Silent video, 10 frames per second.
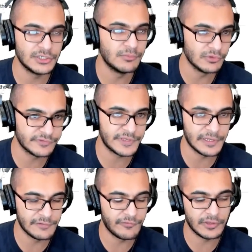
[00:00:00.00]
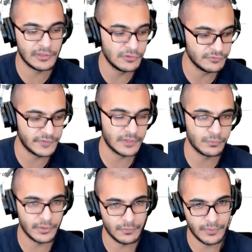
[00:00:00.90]
skill, if I can use that
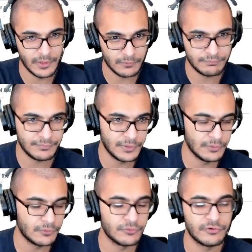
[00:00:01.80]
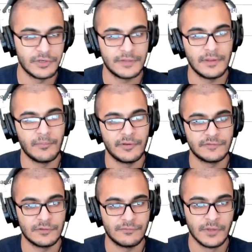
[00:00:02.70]
word without, contradicting
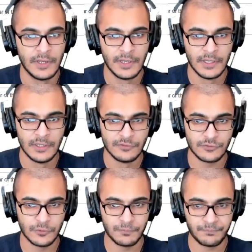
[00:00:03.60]
myself. So